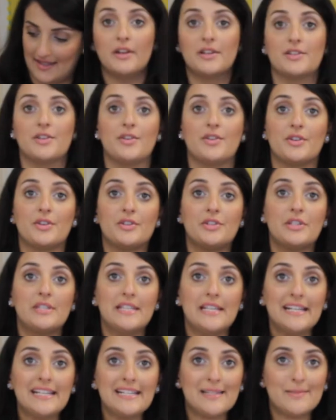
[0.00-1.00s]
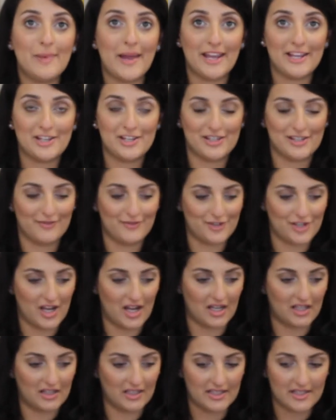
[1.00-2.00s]
Okay, so there's 6 pages of
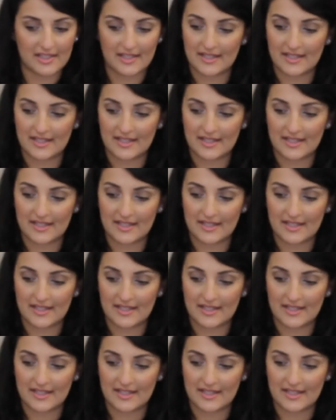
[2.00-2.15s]
checklists.